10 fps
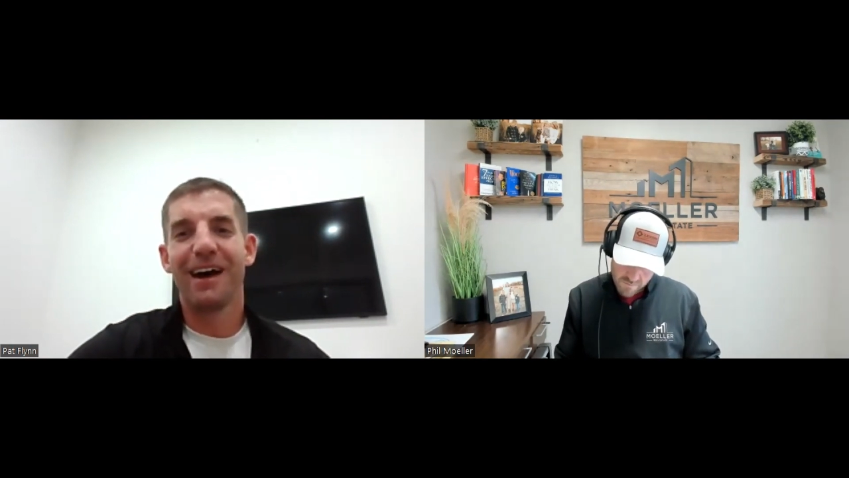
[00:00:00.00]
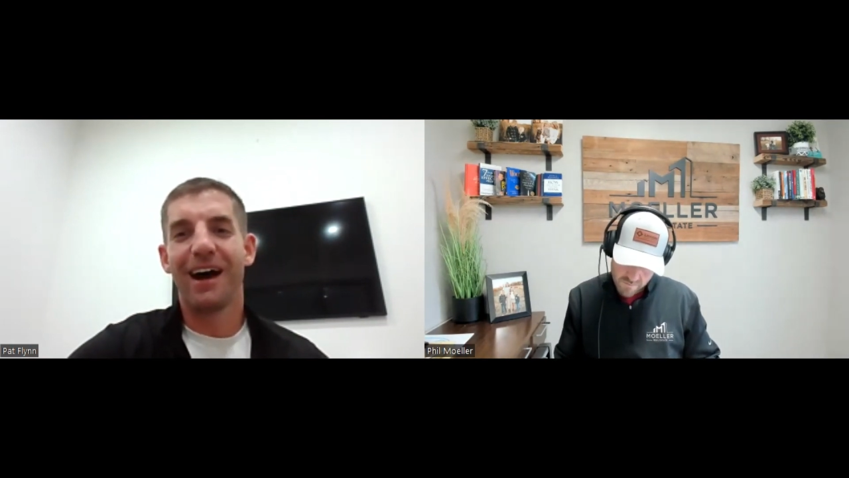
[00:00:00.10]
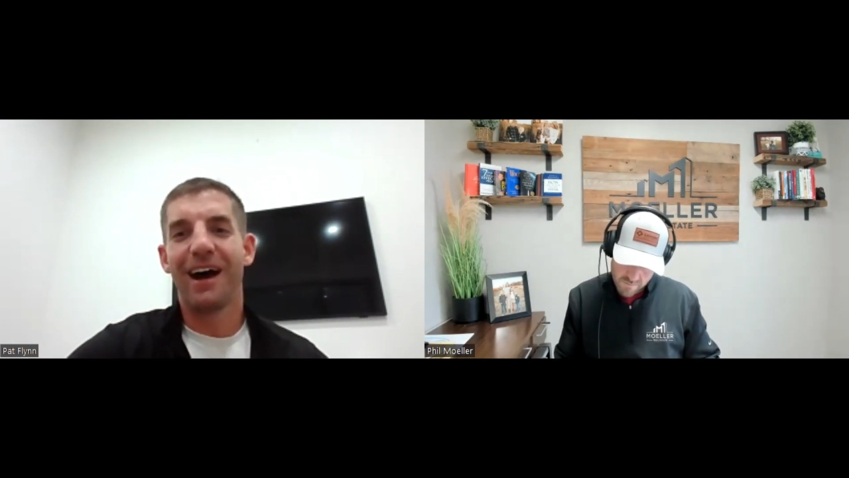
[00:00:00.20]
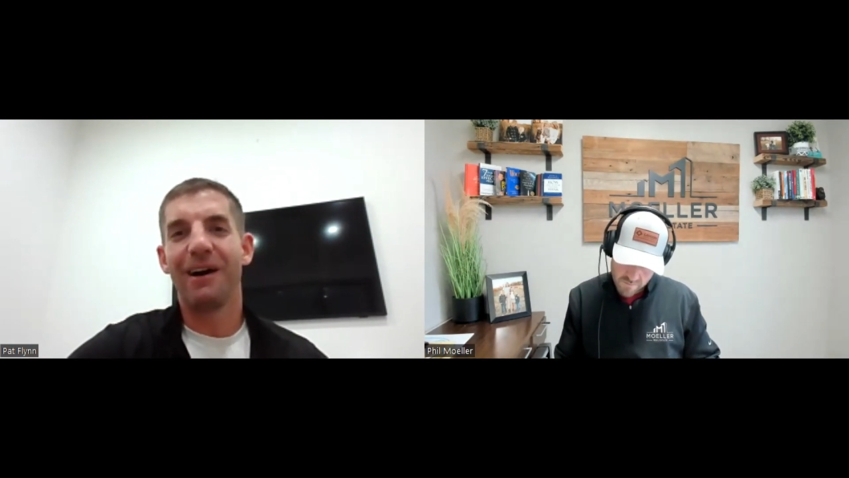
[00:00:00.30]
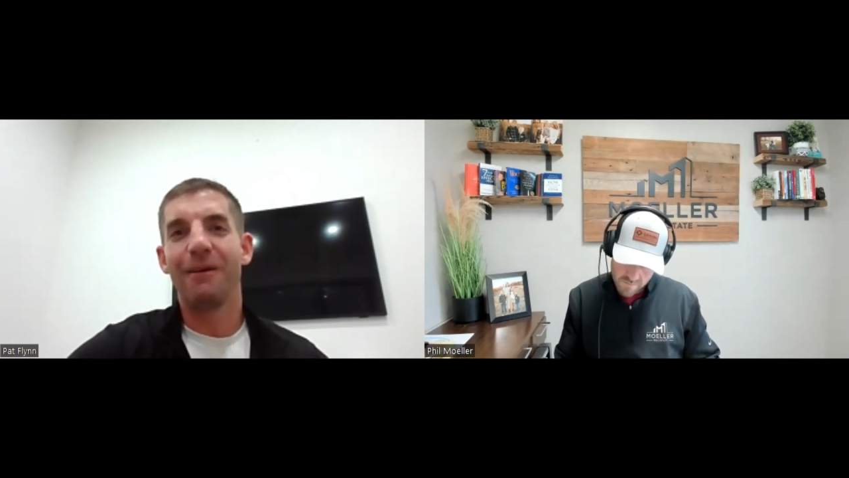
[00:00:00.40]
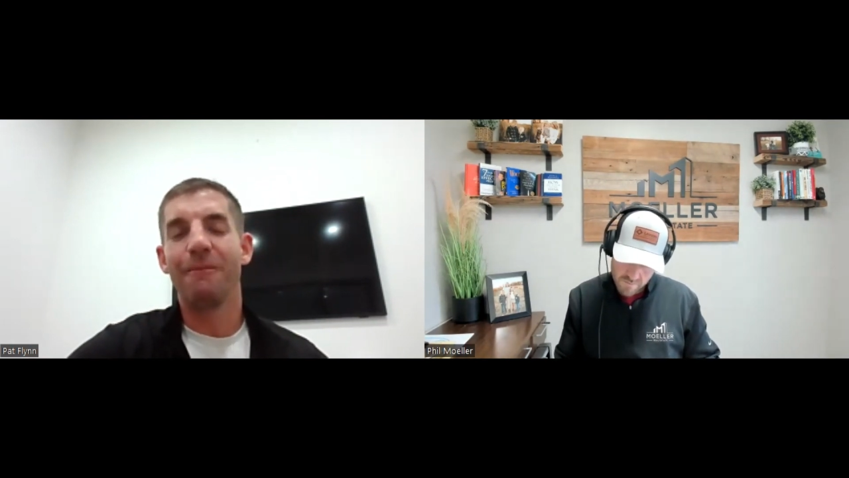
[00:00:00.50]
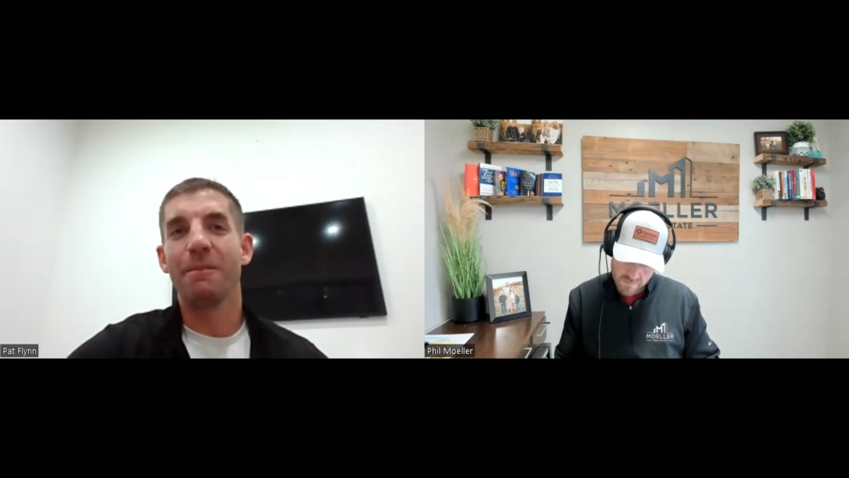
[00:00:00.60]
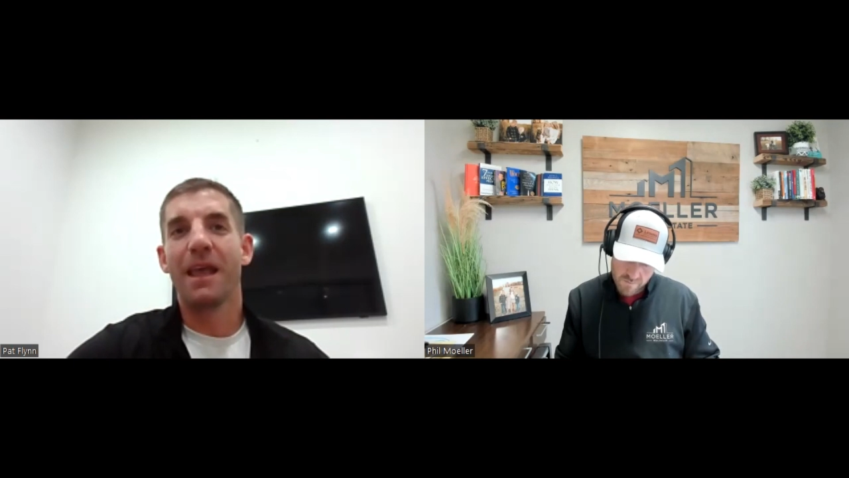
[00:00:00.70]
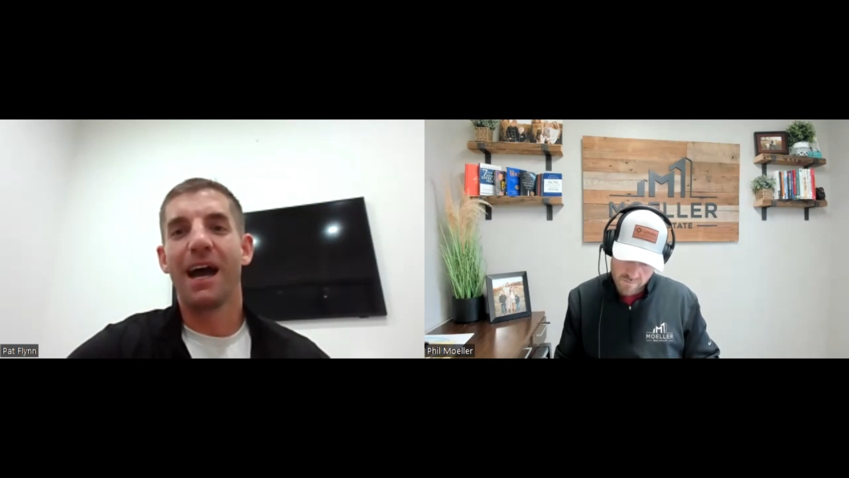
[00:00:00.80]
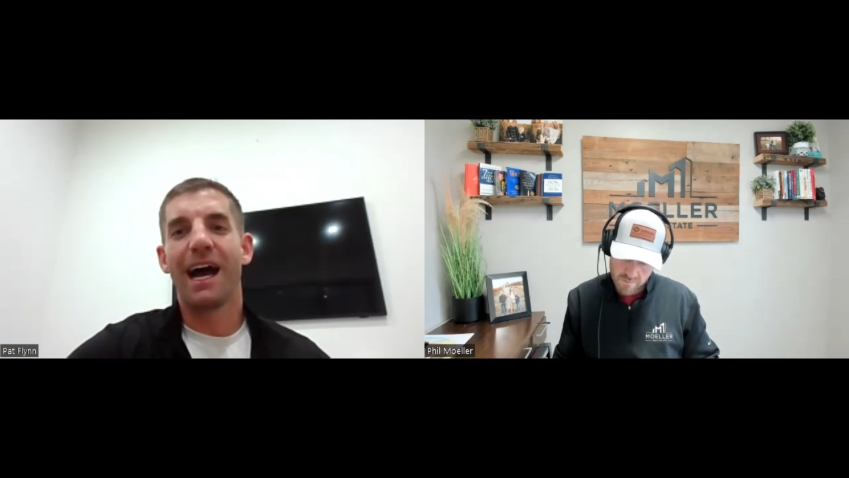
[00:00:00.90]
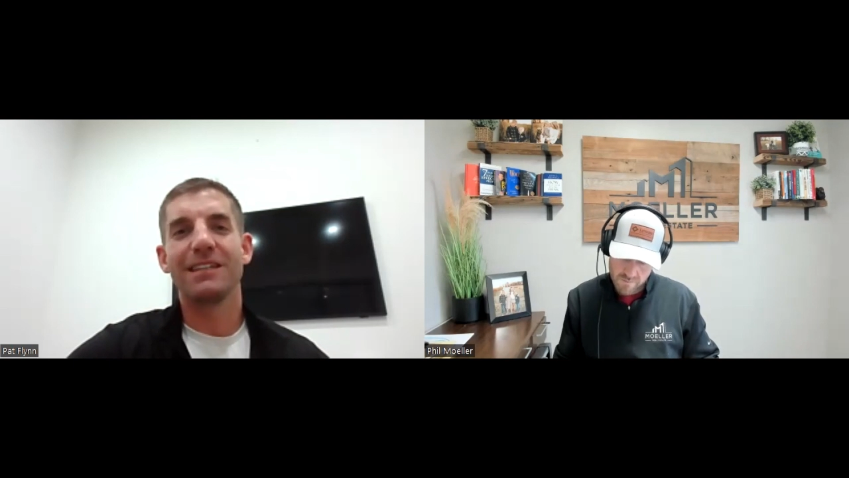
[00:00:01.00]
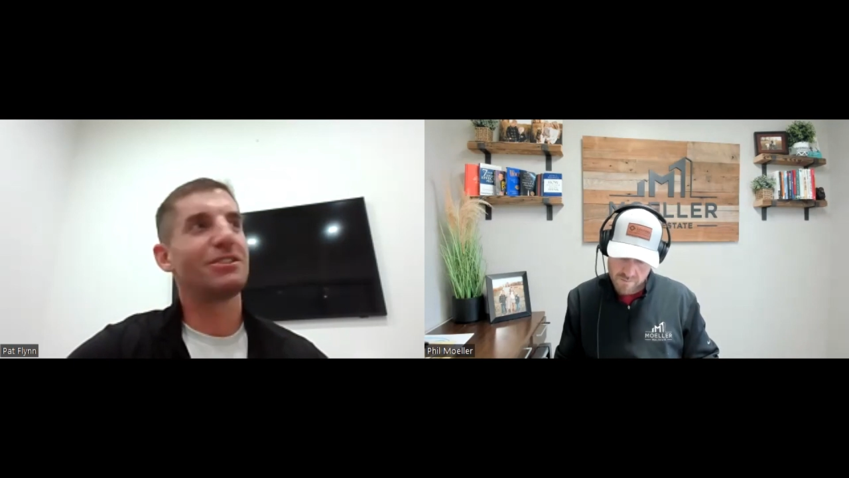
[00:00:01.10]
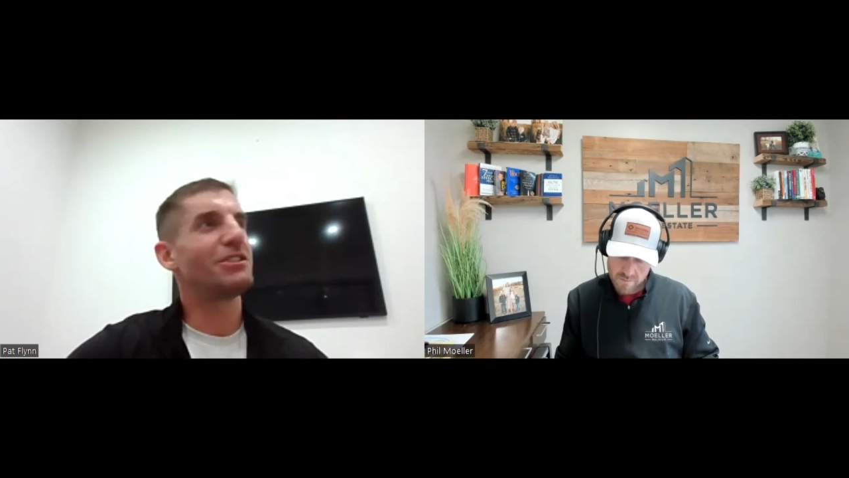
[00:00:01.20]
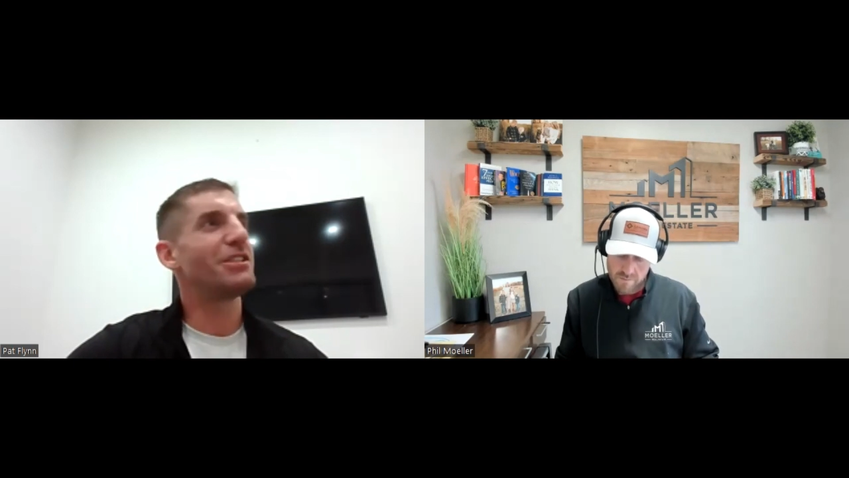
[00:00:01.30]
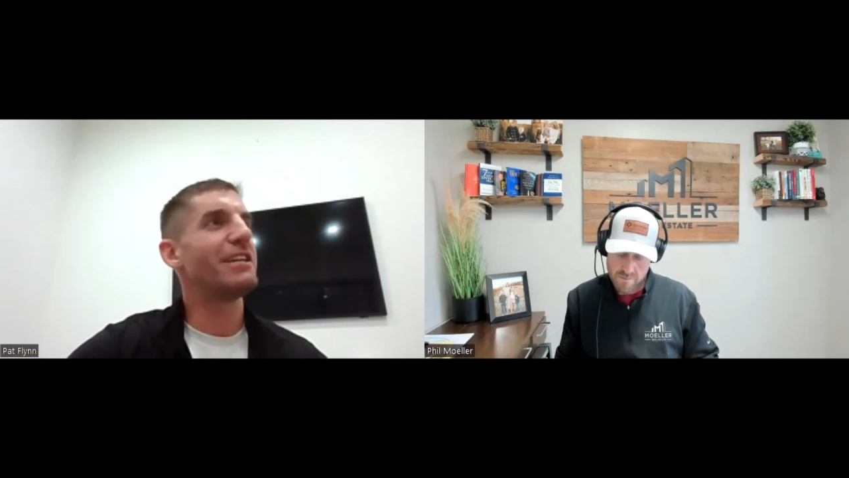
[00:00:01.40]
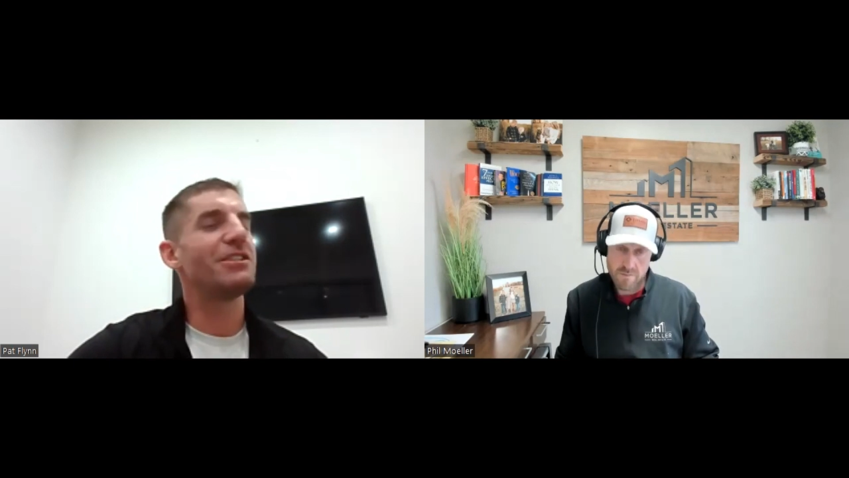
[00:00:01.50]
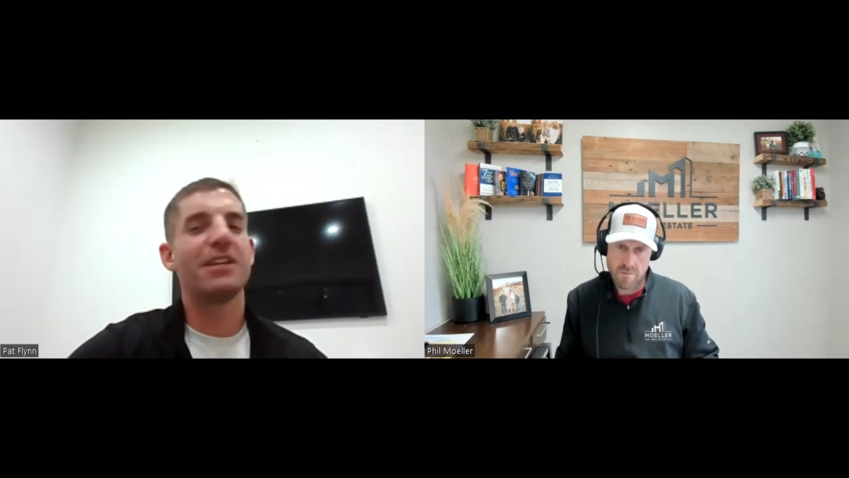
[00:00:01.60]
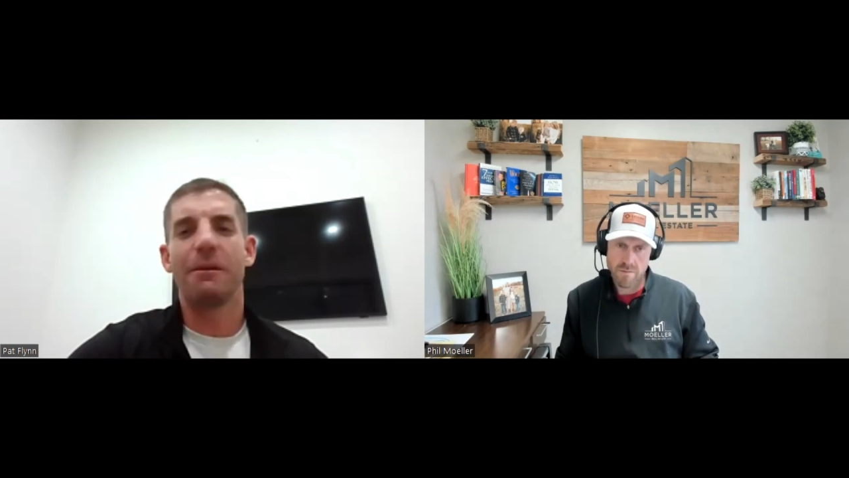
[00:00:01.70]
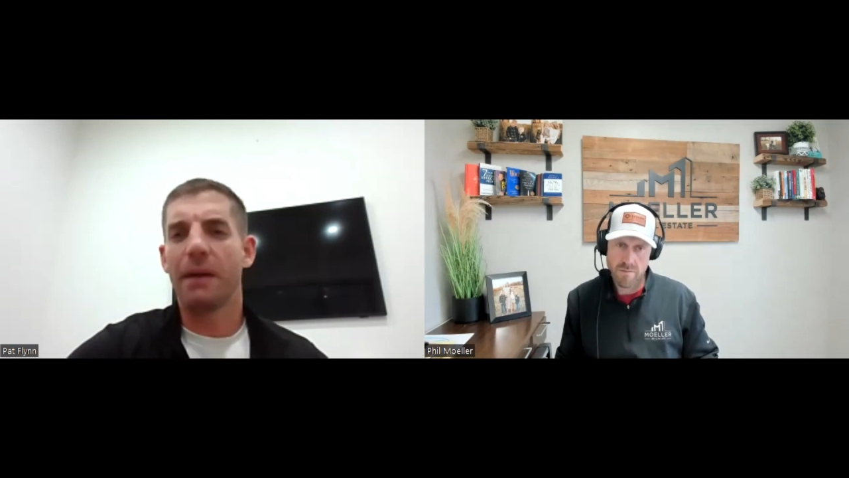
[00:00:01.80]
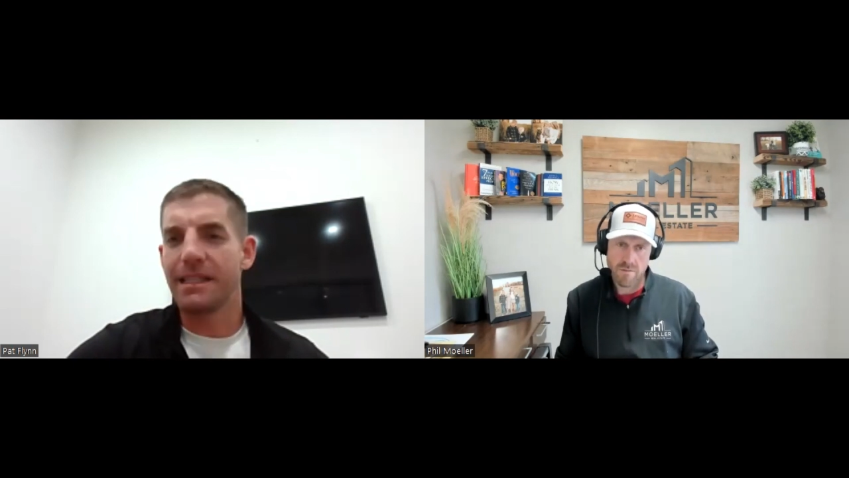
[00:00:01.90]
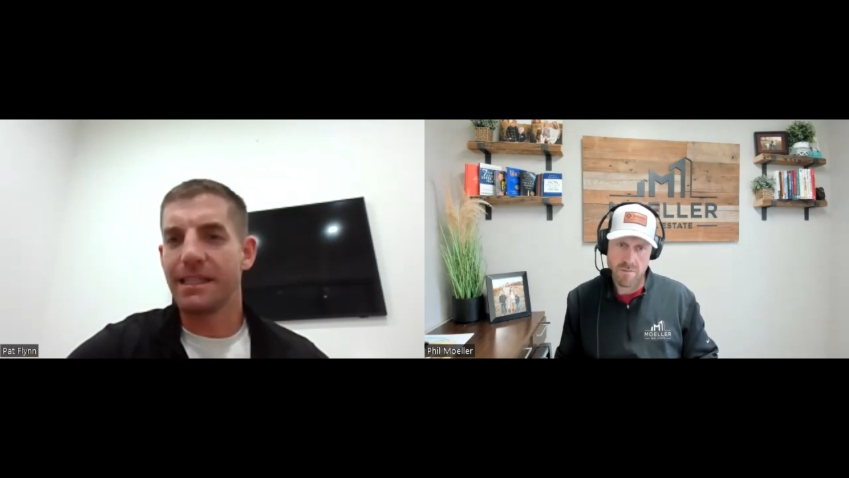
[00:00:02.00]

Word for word: Um, I changed up my